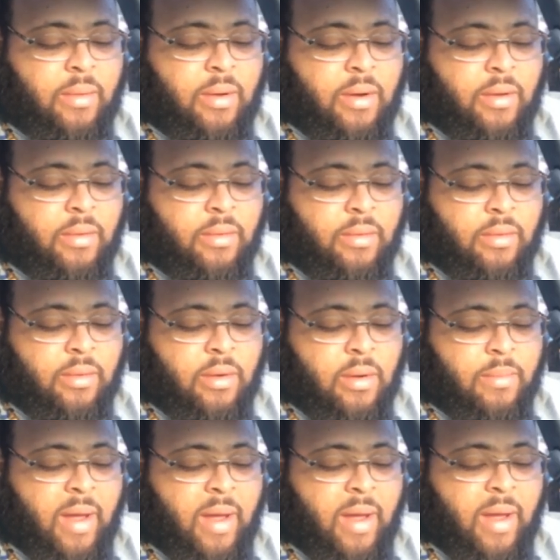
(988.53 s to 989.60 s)
I'm
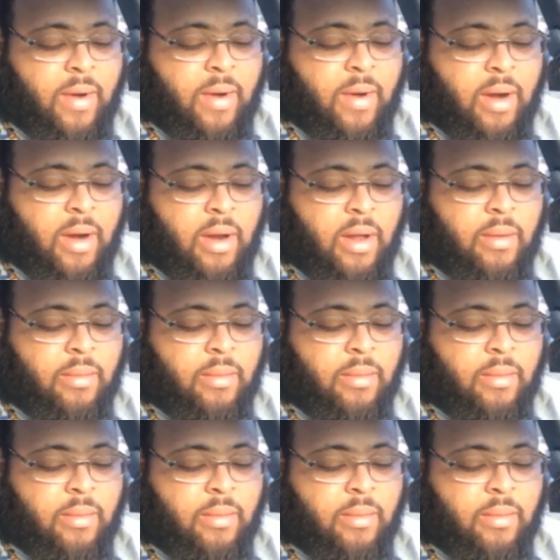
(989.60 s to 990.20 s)
gonna grab it right now.